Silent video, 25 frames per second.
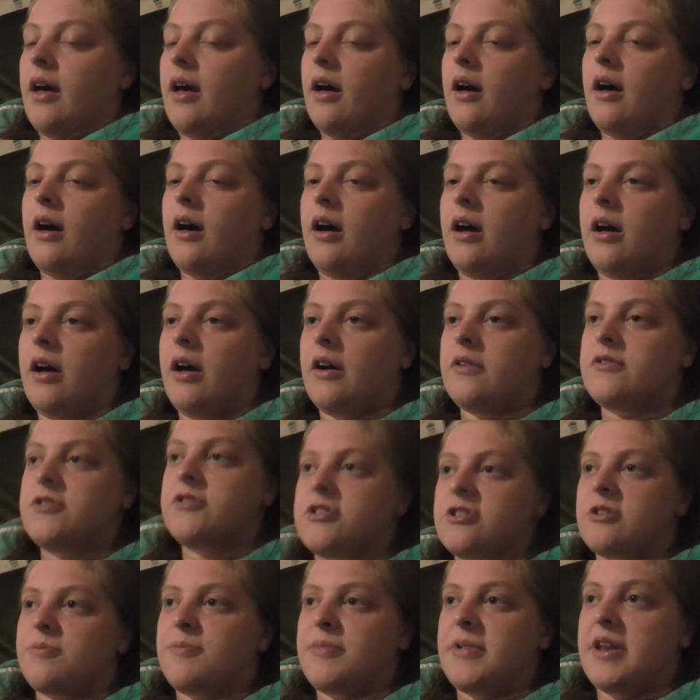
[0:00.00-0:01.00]
I've
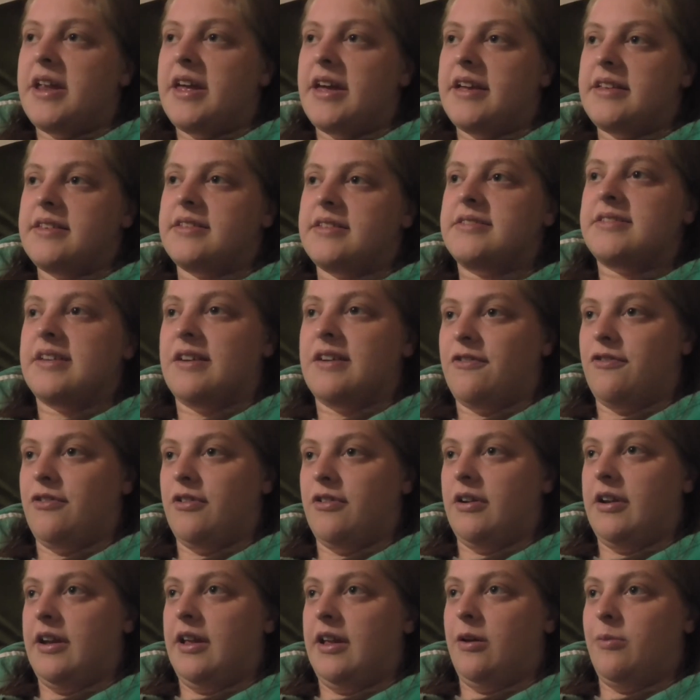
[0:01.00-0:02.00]
just come in here to sit
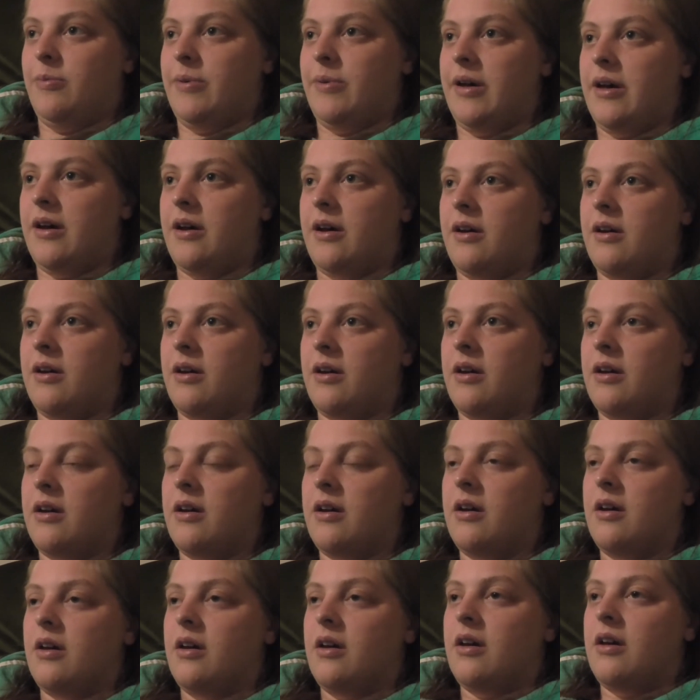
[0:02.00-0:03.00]
for a little bit.
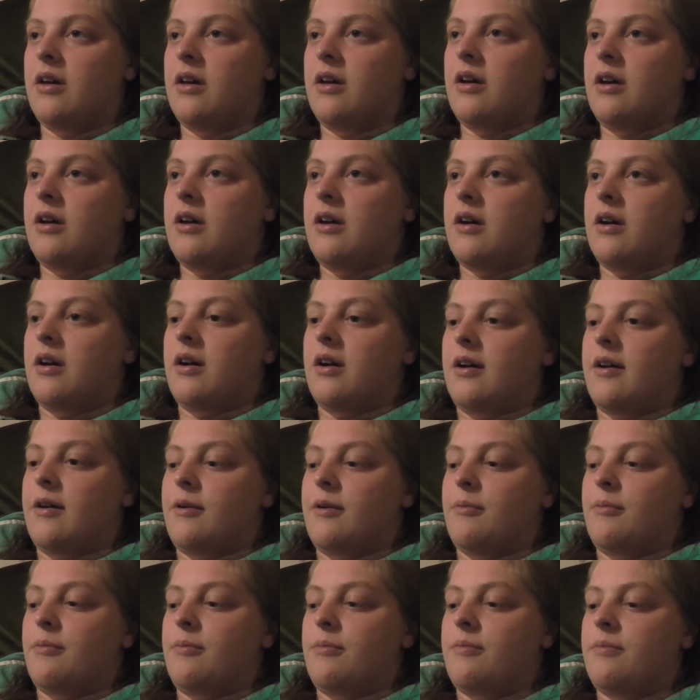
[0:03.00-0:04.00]

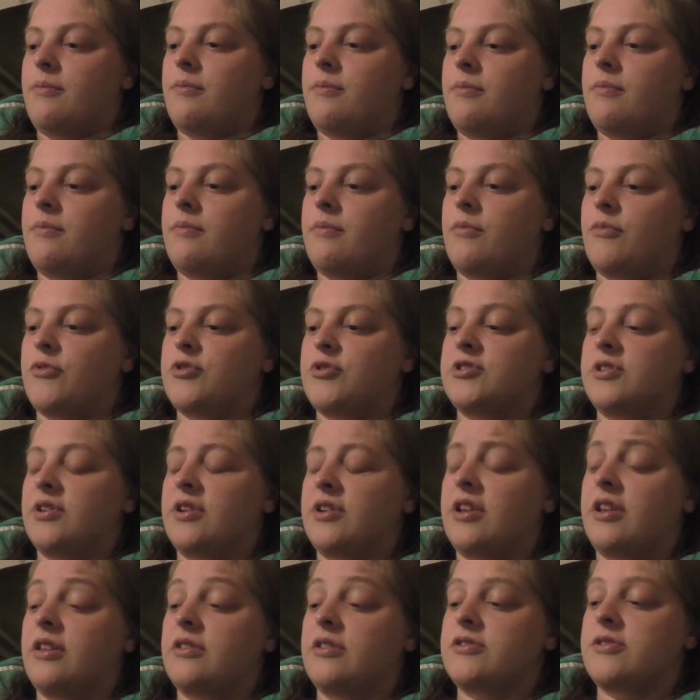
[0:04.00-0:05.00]
I was
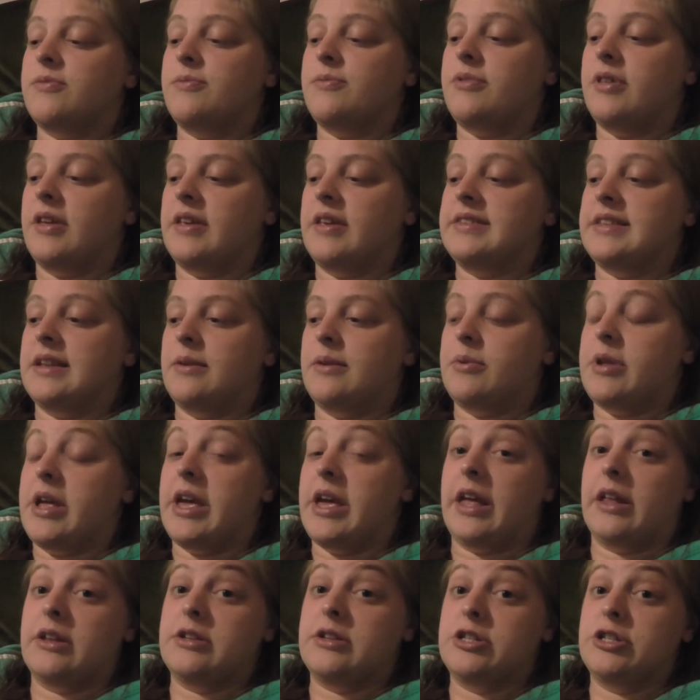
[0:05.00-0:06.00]
looking at some things that I'm
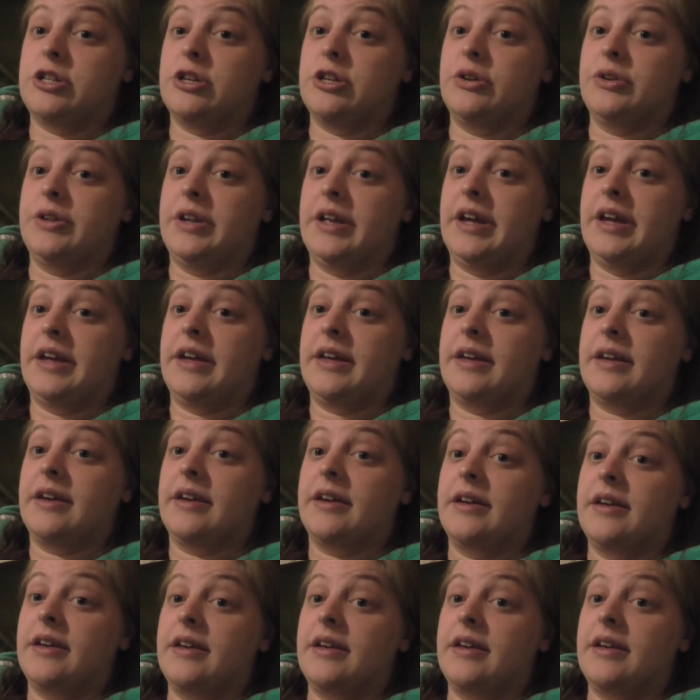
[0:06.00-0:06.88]
taking to uni.